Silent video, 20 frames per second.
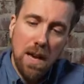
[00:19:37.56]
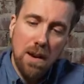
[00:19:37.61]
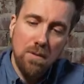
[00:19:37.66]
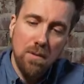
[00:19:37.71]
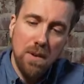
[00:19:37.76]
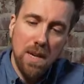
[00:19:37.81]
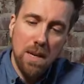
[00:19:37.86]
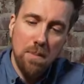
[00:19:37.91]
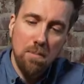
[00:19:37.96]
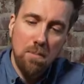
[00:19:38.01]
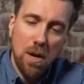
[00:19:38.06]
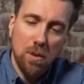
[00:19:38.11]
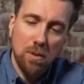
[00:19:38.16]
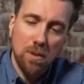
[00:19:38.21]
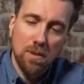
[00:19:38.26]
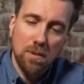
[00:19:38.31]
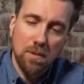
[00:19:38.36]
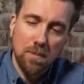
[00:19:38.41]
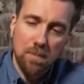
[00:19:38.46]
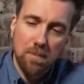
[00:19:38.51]
every
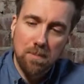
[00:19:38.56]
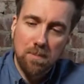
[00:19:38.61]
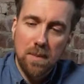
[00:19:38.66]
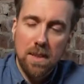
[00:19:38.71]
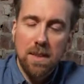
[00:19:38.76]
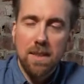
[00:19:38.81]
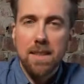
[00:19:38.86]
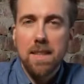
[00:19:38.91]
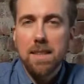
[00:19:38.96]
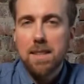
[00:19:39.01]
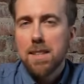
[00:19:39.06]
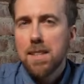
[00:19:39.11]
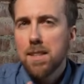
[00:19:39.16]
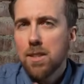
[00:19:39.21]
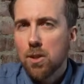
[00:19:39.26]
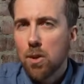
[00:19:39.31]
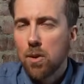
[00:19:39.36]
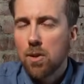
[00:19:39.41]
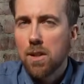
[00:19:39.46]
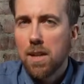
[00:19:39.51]
mountain. This
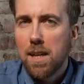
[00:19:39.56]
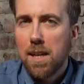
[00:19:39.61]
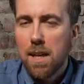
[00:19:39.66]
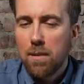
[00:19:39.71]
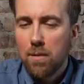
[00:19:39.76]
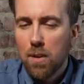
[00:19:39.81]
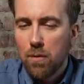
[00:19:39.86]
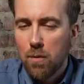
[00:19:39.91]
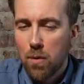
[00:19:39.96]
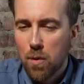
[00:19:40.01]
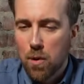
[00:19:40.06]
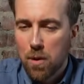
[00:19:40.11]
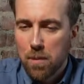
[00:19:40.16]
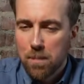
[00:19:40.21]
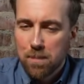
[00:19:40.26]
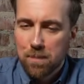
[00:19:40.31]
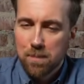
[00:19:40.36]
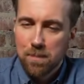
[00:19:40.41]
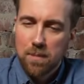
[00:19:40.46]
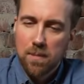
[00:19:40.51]
is on level 4.
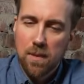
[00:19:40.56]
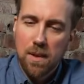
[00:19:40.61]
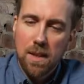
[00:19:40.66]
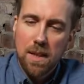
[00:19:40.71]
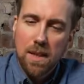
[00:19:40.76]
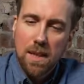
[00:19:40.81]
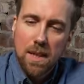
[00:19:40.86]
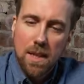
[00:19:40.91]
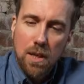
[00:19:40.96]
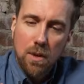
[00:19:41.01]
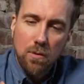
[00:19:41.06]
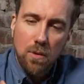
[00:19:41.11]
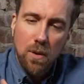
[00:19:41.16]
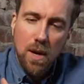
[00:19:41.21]
If